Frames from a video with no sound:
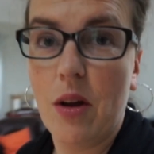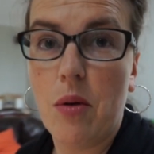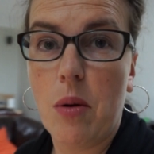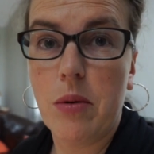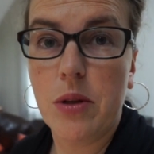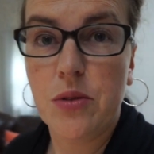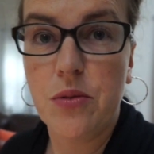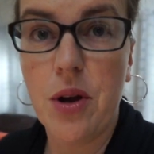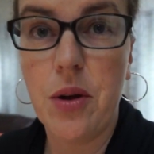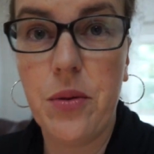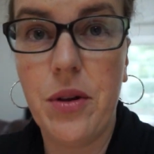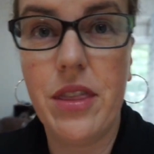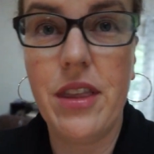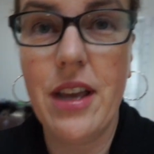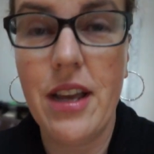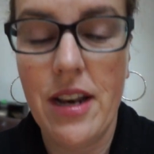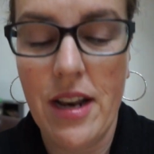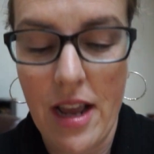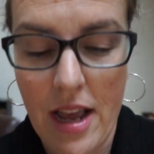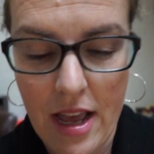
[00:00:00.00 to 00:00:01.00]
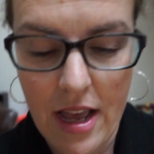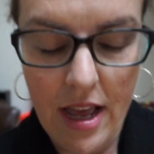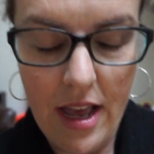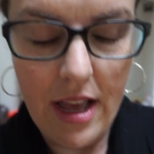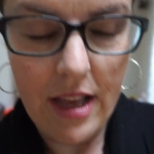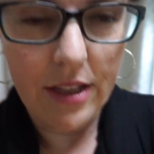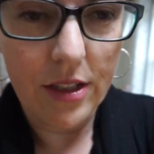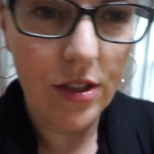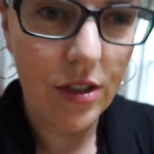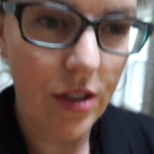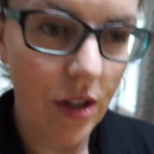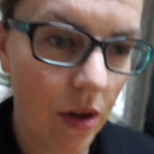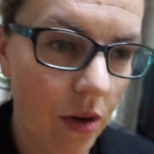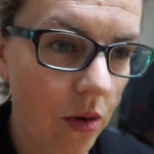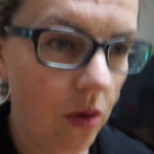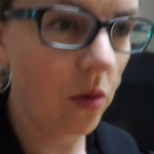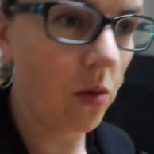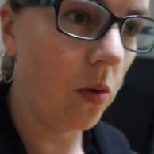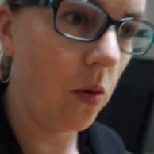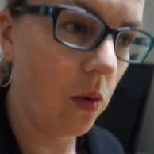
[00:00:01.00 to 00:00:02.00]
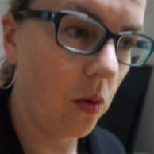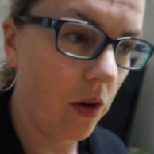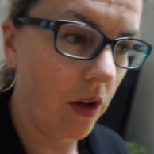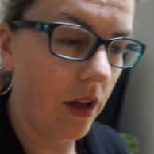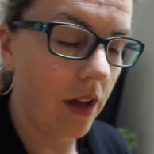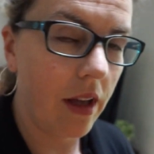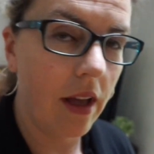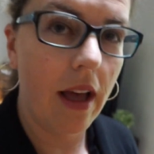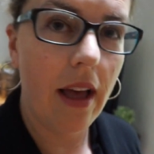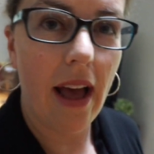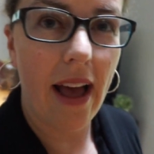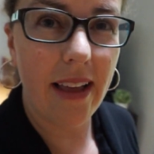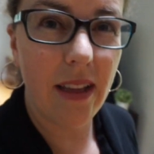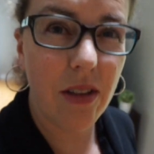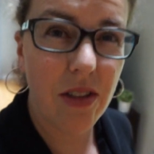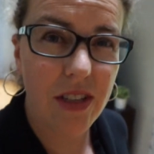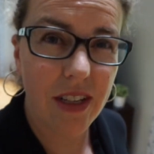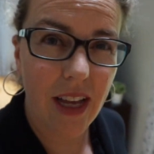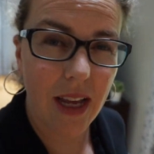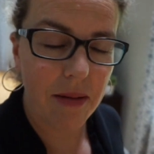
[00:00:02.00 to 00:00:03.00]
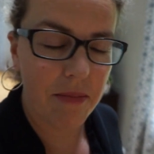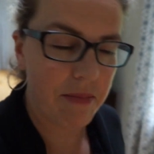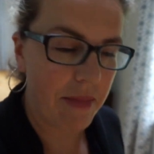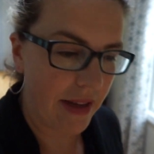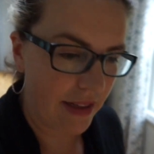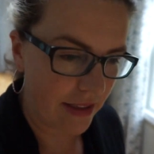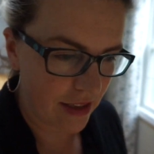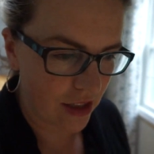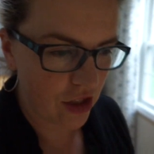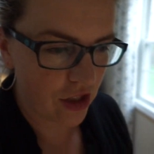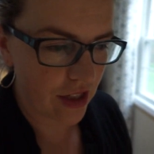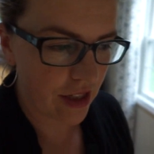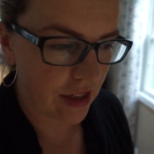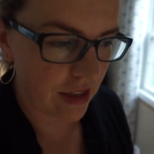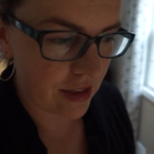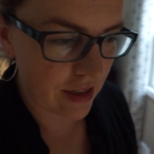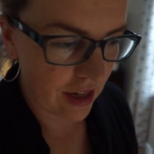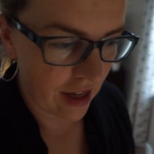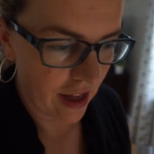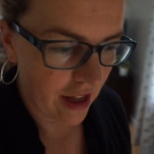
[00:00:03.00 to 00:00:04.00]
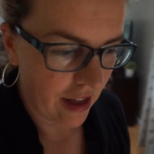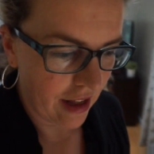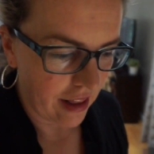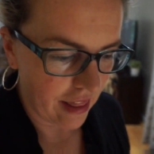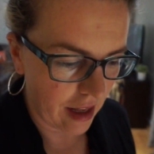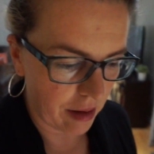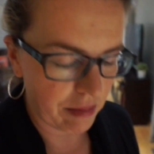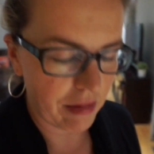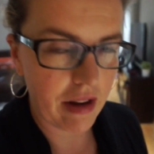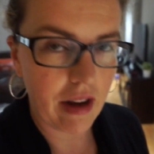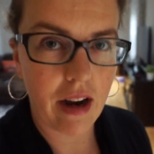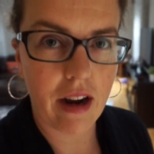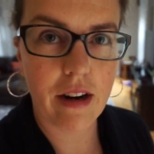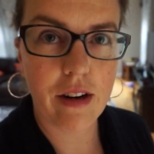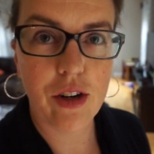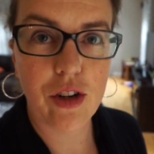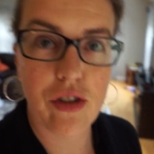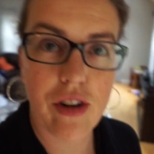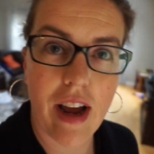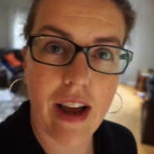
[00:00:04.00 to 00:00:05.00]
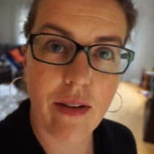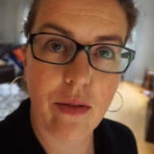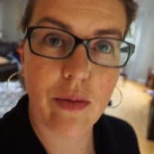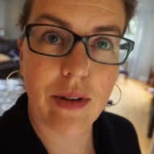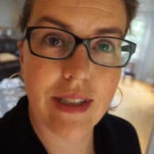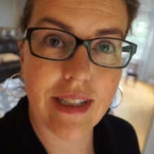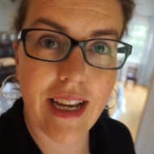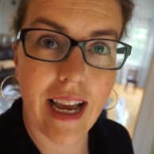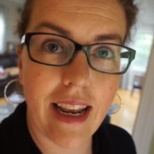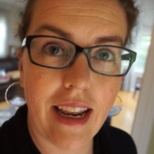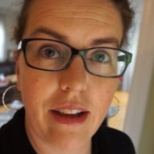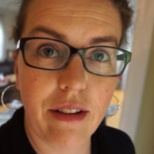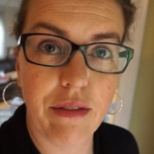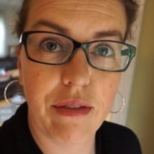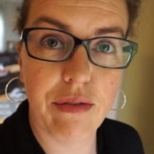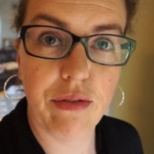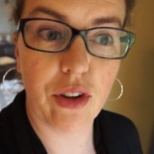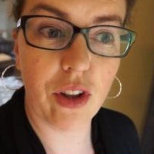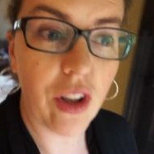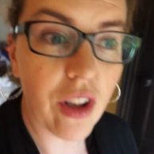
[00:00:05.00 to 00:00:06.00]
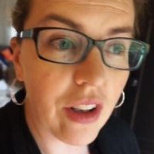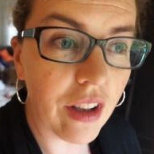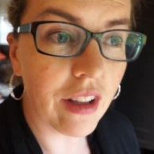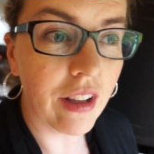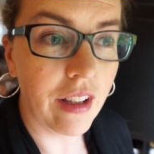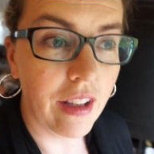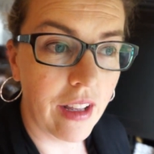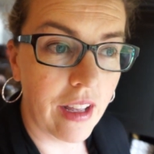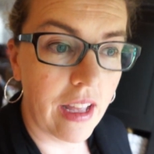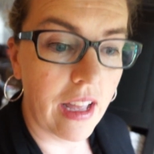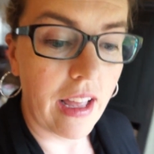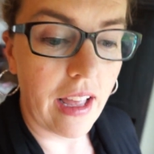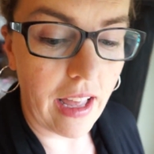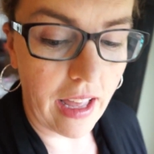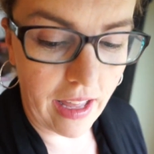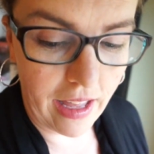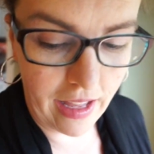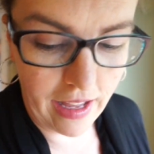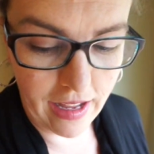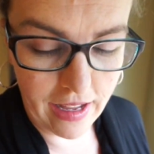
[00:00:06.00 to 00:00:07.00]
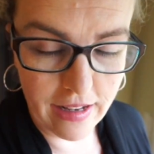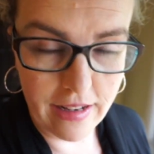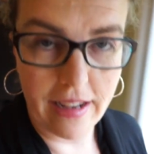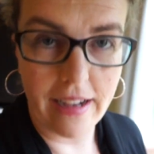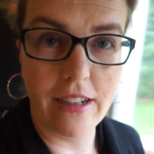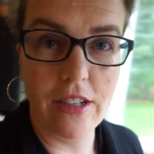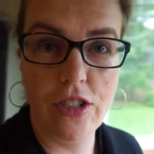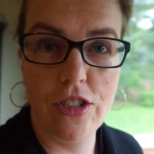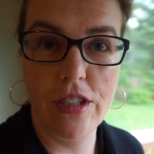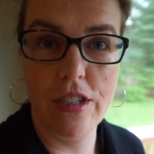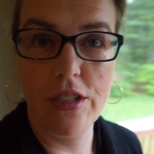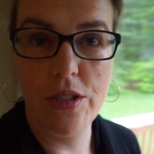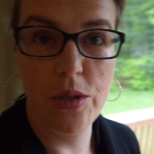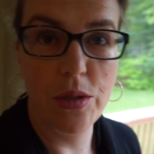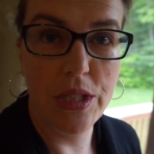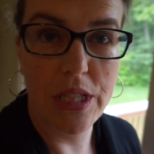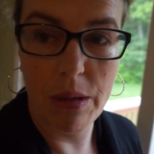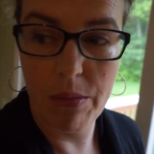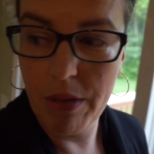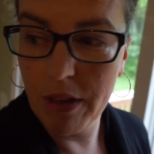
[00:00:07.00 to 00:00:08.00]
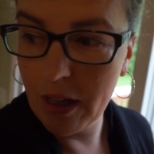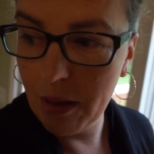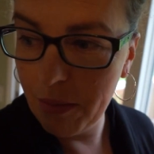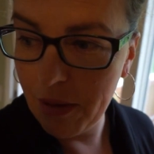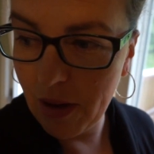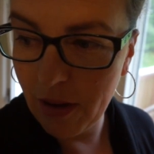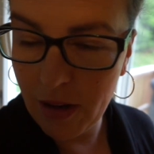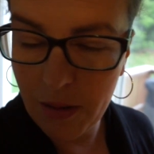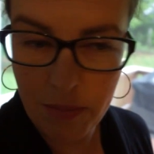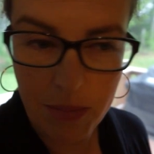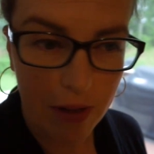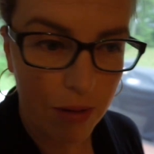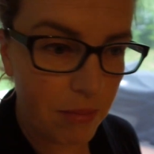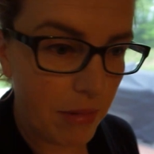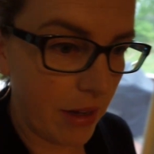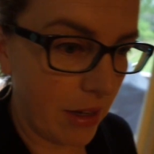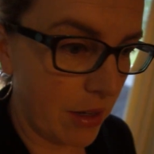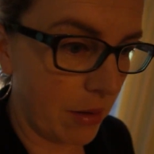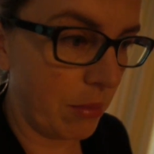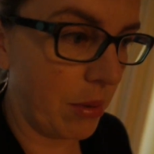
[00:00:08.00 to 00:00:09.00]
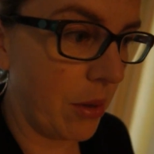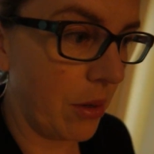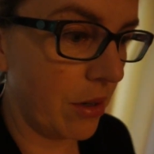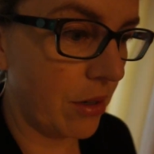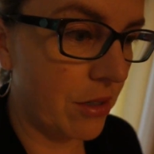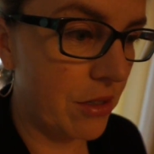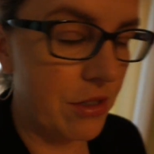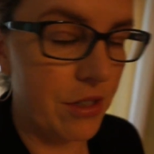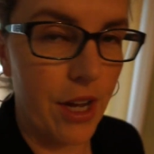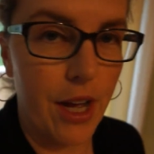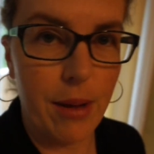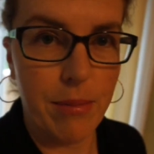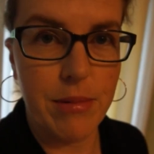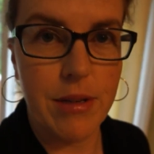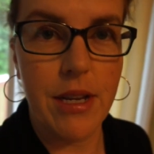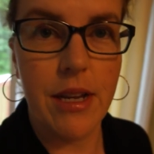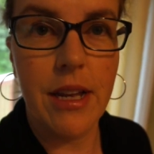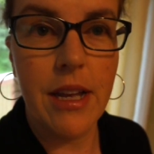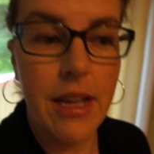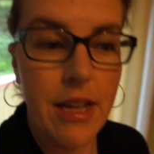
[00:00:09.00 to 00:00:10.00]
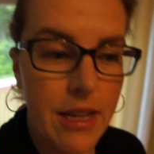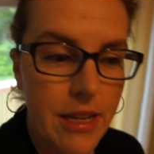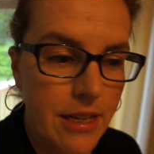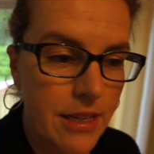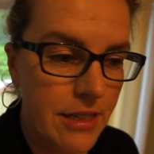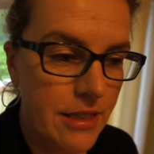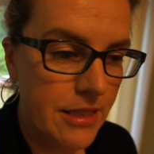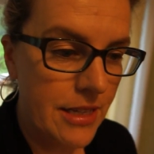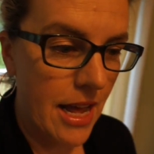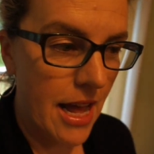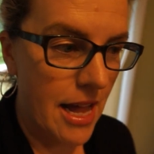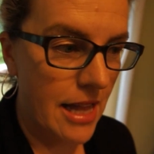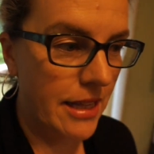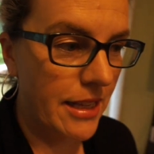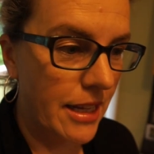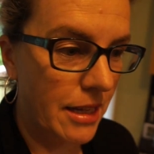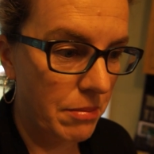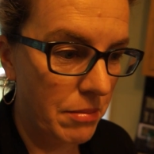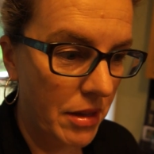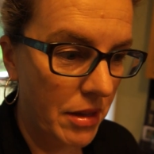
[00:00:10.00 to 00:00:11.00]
out what was wrong with it. So I used to get messages that my hard drive was getting full and I should do something about it, but my computer stopped telling